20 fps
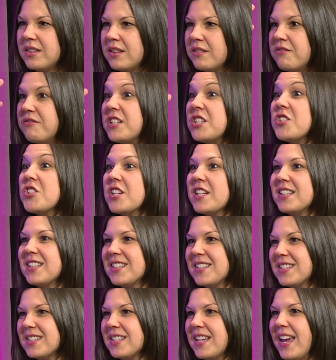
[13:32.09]
the
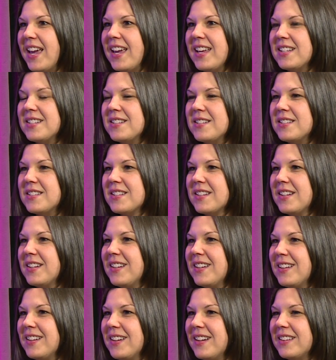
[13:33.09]
visions and
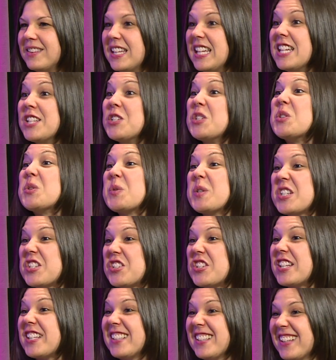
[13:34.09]
the
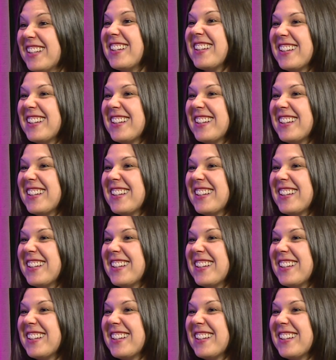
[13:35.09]
intuition.